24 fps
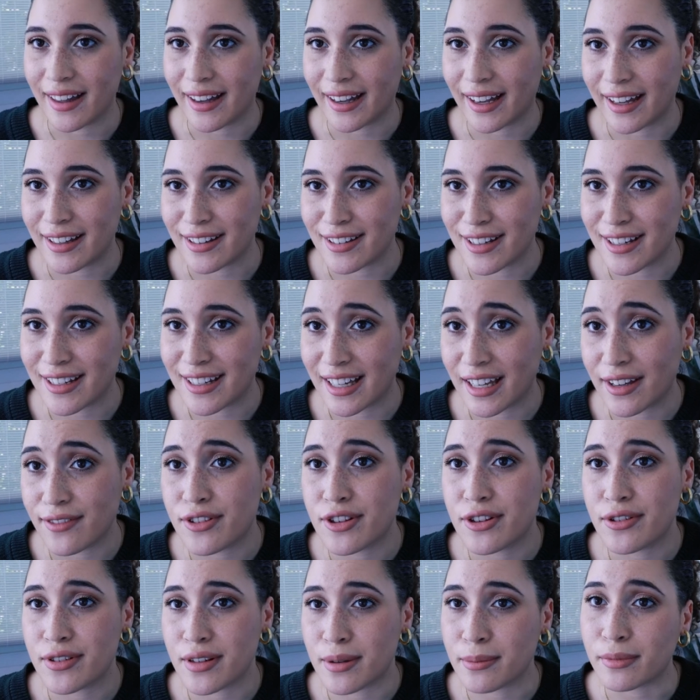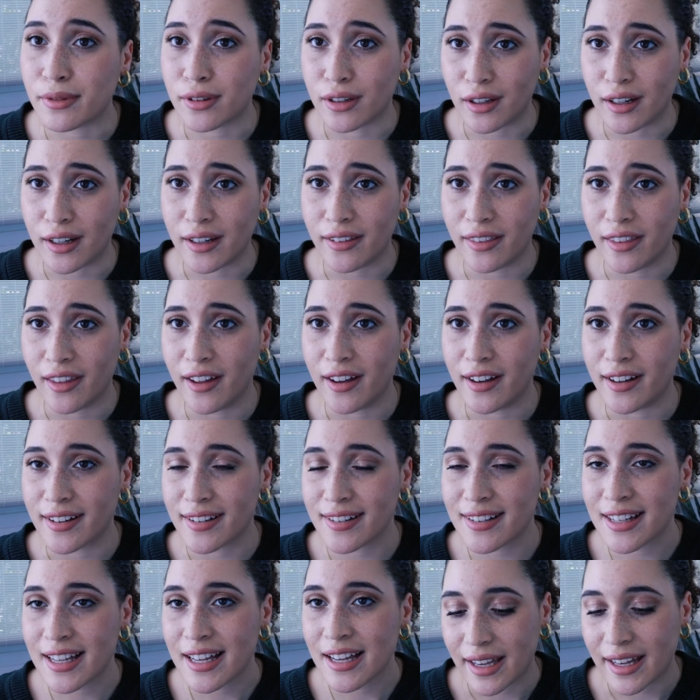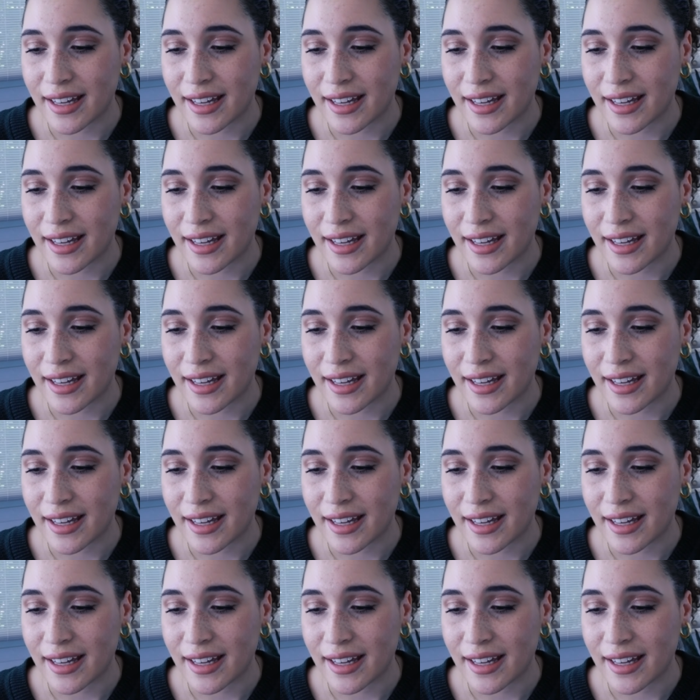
Like it, it gives you some good looks.